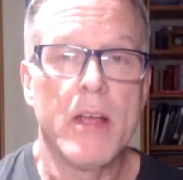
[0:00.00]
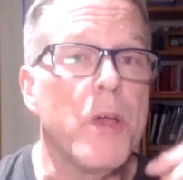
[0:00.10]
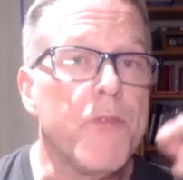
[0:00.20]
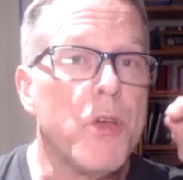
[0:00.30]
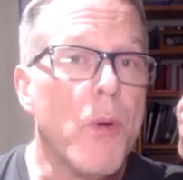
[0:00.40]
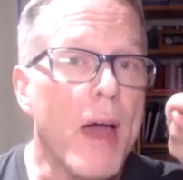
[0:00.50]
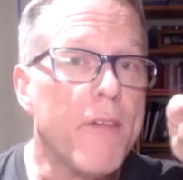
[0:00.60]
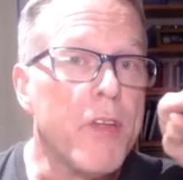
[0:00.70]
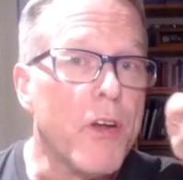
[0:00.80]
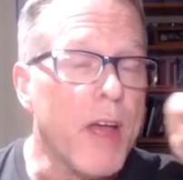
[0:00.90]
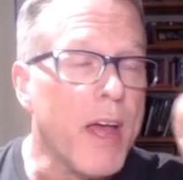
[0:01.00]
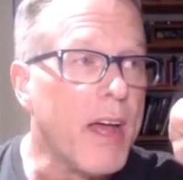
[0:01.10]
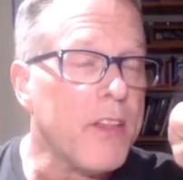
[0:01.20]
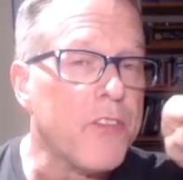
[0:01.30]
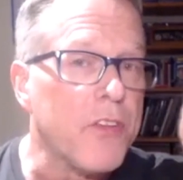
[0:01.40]
If you have your
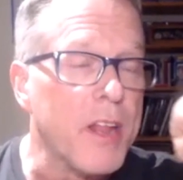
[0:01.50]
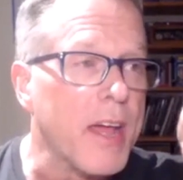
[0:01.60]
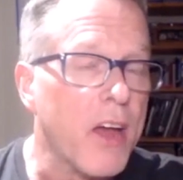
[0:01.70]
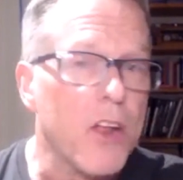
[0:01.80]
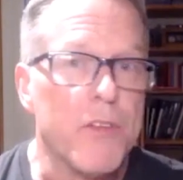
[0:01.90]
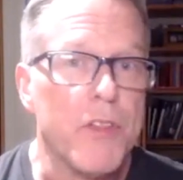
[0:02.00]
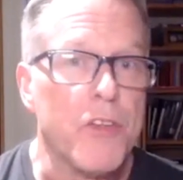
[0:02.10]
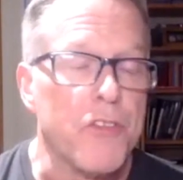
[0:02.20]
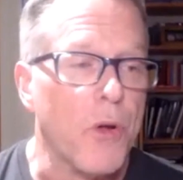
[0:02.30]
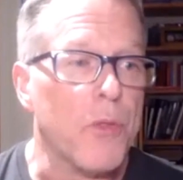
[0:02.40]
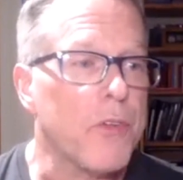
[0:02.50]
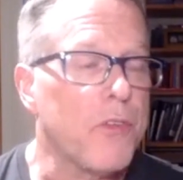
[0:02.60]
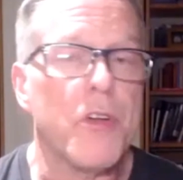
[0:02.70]
head sitting out over the shoulders,